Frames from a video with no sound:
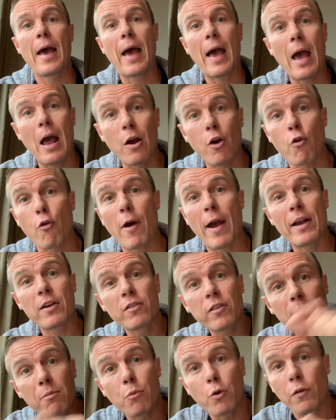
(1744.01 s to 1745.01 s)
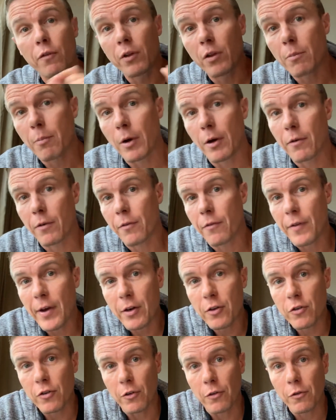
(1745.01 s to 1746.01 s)
and gradually moving them over to
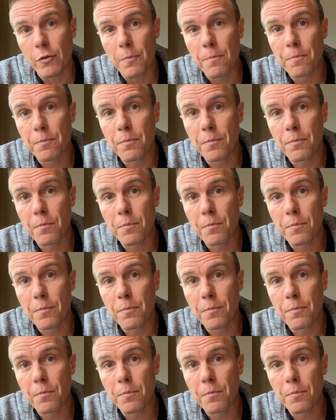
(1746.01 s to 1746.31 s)
functions.